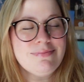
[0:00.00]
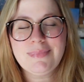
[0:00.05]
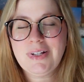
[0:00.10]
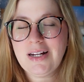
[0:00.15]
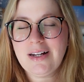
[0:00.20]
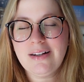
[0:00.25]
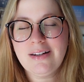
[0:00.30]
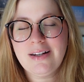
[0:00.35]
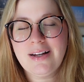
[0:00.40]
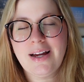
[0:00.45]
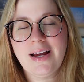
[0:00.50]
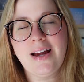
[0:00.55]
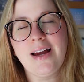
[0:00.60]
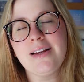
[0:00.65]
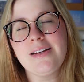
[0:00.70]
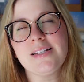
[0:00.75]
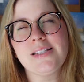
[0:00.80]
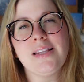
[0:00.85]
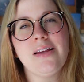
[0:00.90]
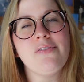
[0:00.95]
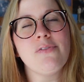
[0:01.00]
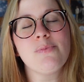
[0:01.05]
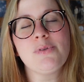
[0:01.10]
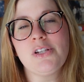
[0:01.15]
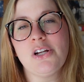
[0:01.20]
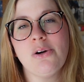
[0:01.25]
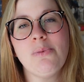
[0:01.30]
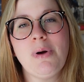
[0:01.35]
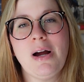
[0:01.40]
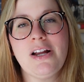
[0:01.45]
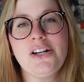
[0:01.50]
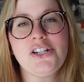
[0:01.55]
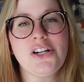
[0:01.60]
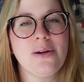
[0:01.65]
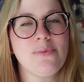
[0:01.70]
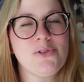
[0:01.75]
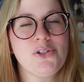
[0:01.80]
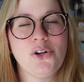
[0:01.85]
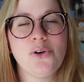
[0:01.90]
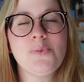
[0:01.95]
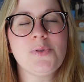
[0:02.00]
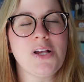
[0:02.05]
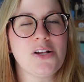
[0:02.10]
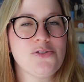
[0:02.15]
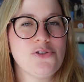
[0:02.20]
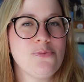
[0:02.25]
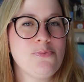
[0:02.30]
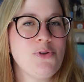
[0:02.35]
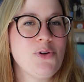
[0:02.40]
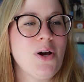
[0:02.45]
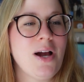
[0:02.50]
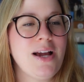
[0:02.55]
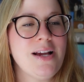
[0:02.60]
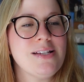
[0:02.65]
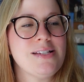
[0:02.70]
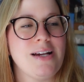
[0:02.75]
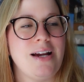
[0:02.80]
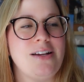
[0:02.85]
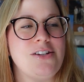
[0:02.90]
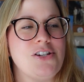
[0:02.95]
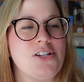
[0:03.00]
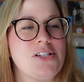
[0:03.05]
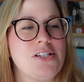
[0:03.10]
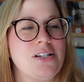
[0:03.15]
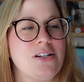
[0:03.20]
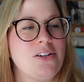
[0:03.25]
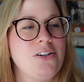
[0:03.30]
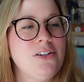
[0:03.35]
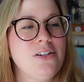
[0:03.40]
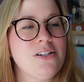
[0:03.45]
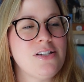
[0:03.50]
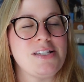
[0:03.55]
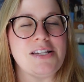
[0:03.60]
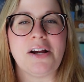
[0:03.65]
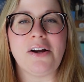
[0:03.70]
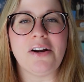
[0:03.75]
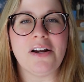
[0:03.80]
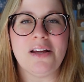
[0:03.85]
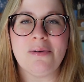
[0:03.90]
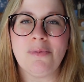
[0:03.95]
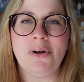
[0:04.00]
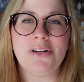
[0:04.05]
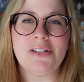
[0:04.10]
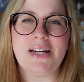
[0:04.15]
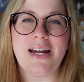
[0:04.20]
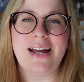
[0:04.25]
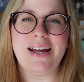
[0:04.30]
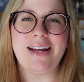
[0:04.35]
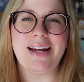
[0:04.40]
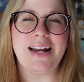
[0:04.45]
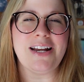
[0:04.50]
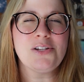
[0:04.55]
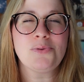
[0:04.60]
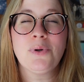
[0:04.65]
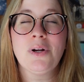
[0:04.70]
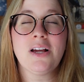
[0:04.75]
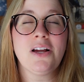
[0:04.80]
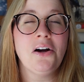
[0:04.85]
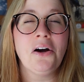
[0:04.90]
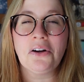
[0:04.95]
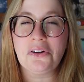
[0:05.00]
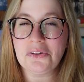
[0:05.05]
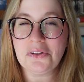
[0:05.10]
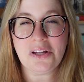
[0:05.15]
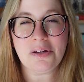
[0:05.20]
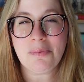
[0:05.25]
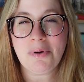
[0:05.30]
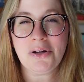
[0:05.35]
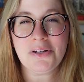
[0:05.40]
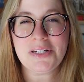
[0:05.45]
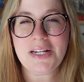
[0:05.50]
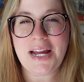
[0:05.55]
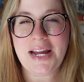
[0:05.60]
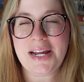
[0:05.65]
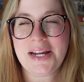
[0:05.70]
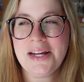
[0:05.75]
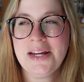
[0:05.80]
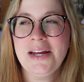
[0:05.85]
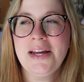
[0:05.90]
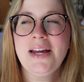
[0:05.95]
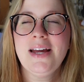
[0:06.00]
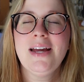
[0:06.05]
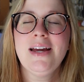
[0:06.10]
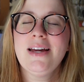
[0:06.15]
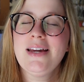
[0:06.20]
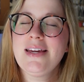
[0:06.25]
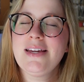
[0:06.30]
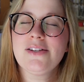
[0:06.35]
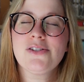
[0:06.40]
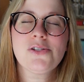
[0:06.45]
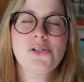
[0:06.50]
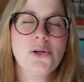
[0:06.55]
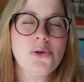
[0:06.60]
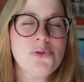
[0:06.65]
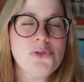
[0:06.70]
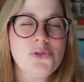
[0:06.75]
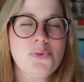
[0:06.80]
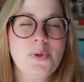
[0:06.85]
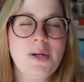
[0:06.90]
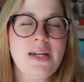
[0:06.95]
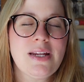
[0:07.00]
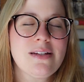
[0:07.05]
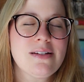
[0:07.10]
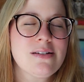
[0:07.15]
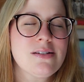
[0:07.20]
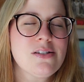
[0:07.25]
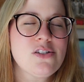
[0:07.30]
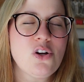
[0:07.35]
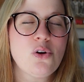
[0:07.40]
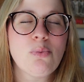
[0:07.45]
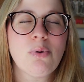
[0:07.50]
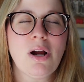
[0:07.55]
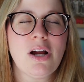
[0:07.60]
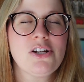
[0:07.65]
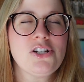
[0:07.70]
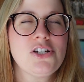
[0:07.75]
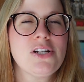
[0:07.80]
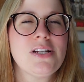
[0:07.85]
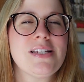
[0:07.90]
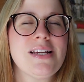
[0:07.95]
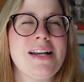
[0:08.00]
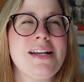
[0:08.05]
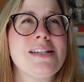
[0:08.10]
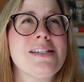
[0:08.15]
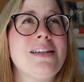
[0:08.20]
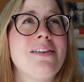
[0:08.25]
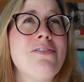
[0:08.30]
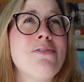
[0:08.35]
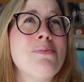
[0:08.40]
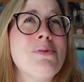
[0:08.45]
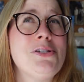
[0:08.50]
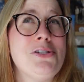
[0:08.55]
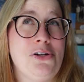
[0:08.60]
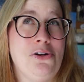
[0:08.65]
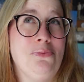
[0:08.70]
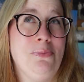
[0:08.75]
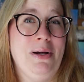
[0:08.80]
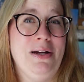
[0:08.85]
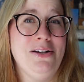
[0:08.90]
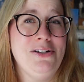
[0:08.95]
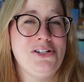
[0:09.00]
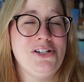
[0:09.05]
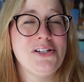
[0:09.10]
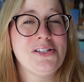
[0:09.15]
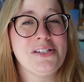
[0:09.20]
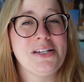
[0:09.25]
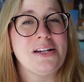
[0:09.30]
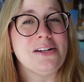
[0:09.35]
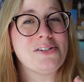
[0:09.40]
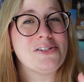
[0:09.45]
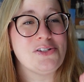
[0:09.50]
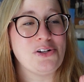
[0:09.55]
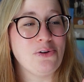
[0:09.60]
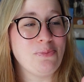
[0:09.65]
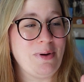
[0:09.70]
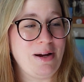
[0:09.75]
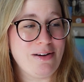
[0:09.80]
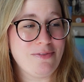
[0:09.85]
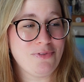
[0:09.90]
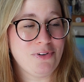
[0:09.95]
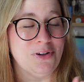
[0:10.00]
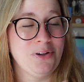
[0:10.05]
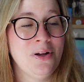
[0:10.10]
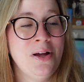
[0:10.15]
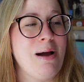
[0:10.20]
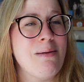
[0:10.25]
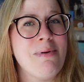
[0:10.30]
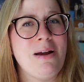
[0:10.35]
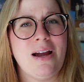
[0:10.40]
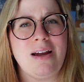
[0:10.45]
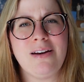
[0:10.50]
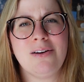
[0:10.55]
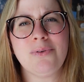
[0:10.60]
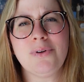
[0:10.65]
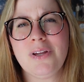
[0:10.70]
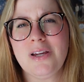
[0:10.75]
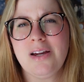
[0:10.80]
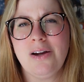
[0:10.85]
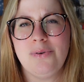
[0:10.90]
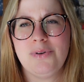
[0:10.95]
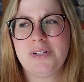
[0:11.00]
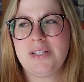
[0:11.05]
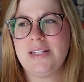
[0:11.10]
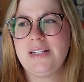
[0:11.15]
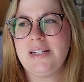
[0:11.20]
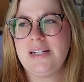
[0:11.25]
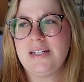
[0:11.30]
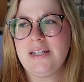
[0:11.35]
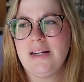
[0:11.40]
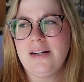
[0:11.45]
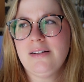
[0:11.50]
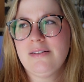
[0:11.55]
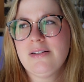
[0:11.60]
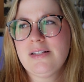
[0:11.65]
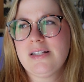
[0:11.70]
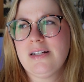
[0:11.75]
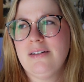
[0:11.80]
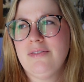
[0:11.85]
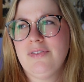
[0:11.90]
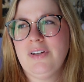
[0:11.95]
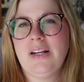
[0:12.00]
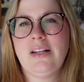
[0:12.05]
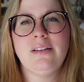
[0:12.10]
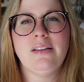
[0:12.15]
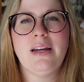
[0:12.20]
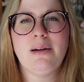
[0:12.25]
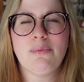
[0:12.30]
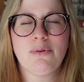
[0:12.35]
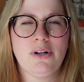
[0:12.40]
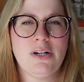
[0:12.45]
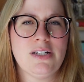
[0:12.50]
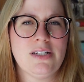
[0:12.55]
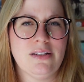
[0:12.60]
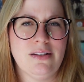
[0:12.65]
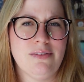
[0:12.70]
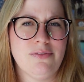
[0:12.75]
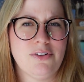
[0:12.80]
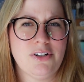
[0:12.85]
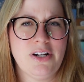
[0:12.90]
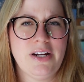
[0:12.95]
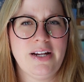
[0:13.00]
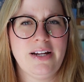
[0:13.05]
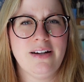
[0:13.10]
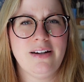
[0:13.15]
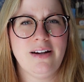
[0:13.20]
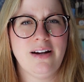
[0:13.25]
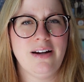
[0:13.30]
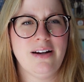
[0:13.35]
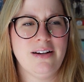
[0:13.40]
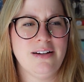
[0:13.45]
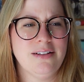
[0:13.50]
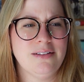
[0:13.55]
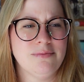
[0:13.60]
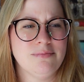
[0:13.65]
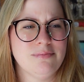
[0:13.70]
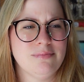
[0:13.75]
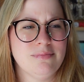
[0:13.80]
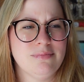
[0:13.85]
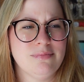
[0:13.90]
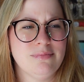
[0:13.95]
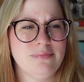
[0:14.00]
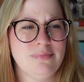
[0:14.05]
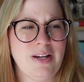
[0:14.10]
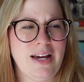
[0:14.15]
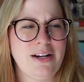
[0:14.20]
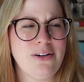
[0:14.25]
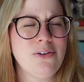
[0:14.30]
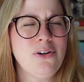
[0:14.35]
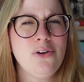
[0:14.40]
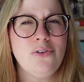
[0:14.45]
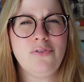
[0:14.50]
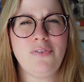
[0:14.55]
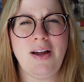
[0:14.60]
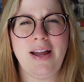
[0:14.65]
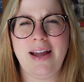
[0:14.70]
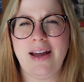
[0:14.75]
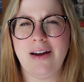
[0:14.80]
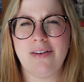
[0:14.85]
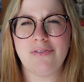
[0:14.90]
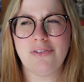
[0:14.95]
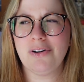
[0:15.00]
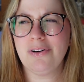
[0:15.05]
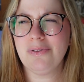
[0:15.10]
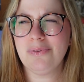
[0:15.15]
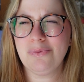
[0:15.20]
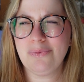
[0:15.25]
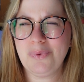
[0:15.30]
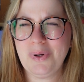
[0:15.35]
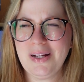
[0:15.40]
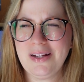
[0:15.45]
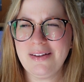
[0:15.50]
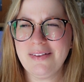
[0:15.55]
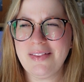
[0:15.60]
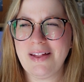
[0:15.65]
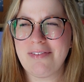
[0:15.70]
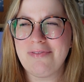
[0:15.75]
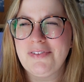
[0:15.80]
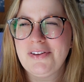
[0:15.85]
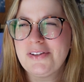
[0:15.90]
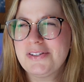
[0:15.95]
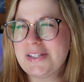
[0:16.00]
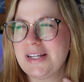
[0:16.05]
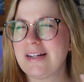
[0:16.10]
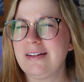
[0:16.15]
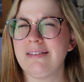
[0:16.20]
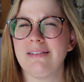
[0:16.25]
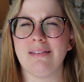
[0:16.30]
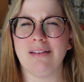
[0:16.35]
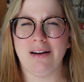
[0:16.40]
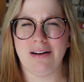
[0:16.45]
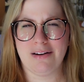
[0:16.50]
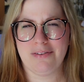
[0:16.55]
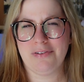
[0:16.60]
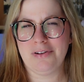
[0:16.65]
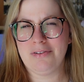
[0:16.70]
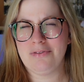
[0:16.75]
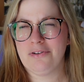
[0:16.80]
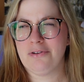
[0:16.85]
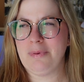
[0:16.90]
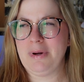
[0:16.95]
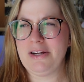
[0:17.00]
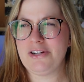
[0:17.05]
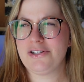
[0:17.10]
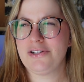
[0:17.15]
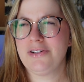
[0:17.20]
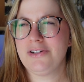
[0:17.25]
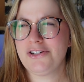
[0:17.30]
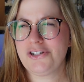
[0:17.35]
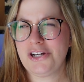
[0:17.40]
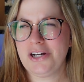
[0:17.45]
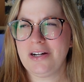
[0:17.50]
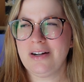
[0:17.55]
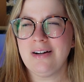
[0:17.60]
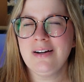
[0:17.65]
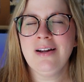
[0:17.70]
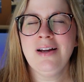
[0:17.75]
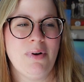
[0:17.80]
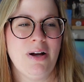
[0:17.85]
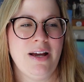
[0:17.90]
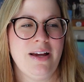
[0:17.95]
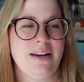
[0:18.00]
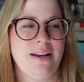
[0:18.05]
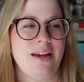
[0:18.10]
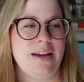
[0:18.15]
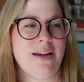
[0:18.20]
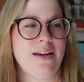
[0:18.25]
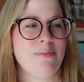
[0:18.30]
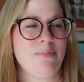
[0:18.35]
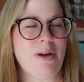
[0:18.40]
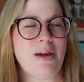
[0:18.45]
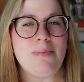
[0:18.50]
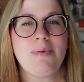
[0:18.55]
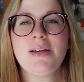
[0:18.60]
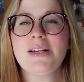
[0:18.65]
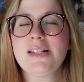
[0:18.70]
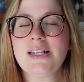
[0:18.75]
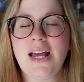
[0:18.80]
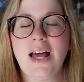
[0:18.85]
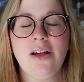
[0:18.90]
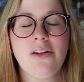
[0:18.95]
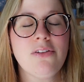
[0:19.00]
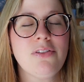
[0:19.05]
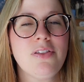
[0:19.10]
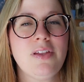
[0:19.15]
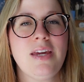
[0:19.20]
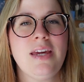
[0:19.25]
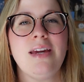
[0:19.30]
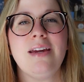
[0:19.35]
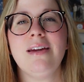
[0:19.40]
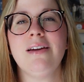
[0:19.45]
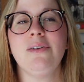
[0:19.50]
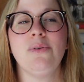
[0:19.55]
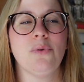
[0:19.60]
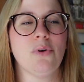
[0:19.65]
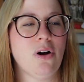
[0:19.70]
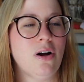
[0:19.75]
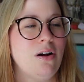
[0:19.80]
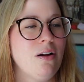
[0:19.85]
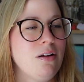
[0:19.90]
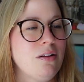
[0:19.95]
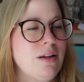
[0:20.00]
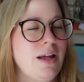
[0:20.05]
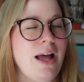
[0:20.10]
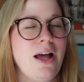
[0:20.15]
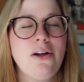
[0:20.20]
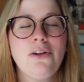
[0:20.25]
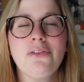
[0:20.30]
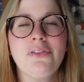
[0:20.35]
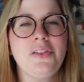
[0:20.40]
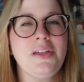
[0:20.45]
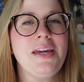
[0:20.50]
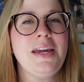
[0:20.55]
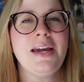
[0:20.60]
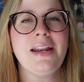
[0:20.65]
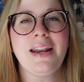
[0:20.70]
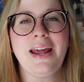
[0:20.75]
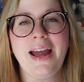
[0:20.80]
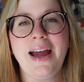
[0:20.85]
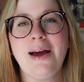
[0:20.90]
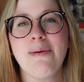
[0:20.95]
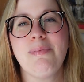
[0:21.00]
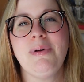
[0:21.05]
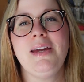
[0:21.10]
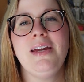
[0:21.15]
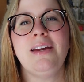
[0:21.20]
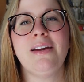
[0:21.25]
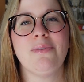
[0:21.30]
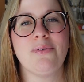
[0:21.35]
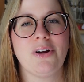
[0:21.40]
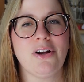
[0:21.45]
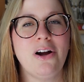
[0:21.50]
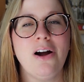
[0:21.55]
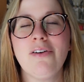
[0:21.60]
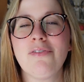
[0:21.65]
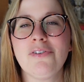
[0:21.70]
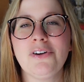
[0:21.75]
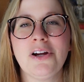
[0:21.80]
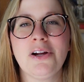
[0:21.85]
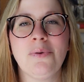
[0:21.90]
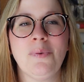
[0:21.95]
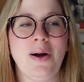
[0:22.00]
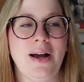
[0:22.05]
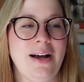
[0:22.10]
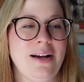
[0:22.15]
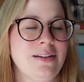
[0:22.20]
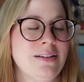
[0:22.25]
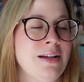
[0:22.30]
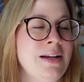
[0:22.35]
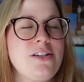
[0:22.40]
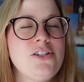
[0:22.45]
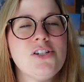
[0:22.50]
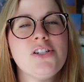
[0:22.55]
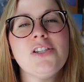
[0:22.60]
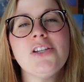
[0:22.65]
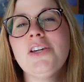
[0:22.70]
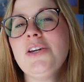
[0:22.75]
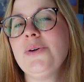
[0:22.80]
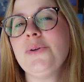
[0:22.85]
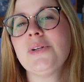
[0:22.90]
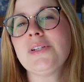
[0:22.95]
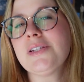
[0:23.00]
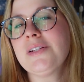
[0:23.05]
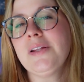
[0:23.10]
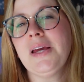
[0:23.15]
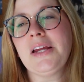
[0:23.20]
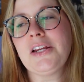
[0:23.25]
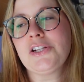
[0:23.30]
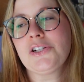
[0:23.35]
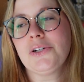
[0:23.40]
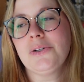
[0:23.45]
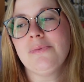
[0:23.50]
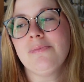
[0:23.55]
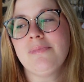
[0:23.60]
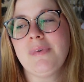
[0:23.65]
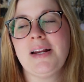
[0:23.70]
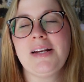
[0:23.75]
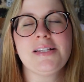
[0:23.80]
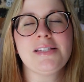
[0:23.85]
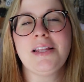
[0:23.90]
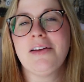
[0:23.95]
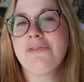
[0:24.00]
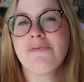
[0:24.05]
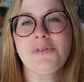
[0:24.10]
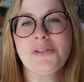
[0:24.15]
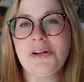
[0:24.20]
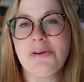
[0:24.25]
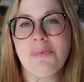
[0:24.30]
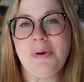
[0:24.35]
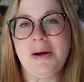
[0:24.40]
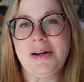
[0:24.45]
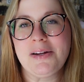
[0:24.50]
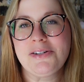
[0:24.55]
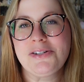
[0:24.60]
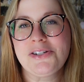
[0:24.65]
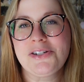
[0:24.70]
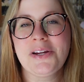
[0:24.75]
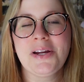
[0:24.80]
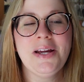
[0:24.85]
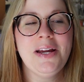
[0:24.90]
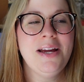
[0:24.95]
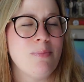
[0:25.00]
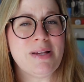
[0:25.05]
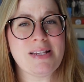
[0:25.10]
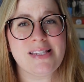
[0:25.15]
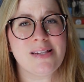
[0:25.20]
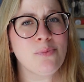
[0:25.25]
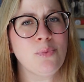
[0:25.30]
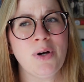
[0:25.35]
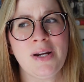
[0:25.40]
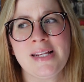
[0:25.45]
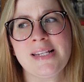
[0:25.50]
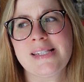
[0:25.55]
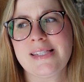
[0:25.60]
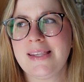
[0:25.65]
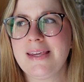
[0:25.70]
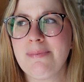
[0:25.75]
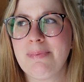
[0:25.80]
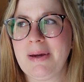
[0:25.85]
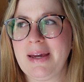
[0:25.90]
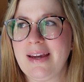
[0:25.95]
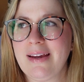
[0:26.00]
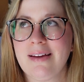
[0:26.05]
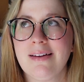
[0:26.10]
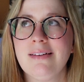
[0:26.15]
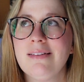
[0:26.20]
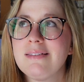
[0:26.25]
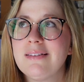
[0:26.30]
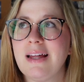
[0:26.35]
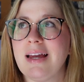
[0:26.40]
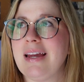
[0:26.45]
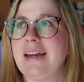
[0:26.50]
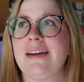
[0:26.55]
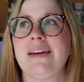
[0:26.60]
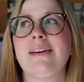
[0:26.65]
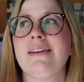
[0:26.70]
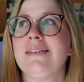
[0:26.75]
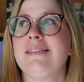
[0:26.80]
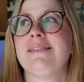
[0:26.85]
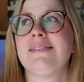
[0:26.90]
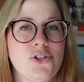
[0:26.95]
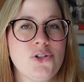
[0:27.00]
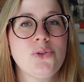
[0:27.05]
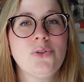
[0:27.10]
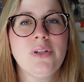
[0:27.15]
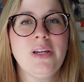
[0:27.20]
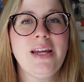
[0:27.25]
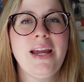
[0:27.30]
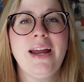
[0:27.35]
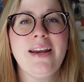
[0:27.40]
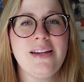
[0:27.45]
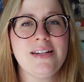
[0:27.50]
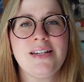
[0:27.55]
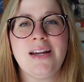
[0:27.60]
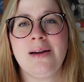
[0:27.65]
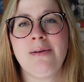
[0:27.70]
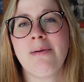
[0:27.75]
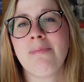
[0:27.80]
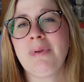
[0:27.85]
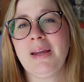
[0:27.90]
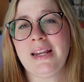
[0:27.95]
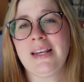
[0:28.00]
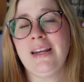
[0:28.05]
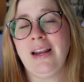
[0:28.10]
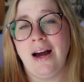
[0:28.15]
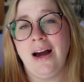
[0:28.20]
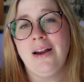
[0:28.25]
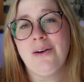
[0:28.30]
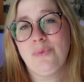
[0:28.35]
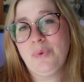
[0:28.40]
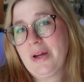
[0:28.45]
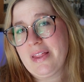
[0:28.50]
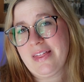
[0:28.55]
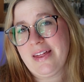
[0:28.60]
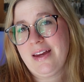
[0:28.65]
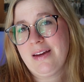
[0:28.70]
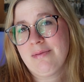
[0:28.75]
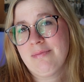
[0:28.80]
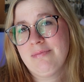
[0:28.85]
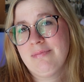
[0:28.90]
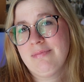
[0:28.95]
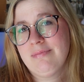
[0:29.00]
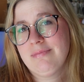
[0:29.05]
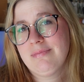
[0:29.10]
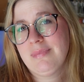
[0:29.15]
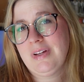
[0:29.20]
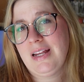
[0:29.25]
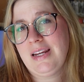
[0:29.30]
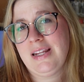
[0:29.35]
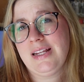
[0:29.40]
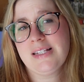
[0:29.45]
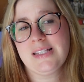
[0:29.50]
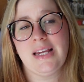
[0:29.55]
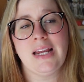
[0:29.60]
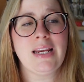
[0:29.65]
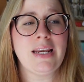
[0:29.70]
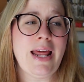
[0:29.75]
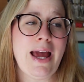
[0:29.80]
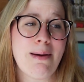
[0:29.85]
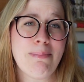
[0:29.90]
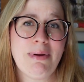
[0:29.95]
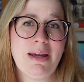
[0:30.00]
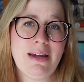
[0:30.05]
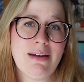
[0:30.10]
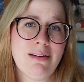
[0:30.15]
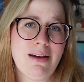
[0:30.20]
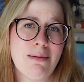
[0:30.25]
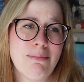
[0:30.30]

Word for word: Oh, I just love him so much. I'm so obsessed with him, you guys. I just could stare at him all day. I just want to cuddle him all day. He is so sweet, so precious. I just love him so much. It's like so painful. I'm not going to really go into the details of like labor and delivery. Um, I don't know if I ever will. That feels like a lot of information to share, but baby is healthy. We're all healthy and happy, recovering well. He's just the cutest little angel. I just love him so much. Miss him when he's sleeping. Like truly anytime I'm like not with him, and he's like napping.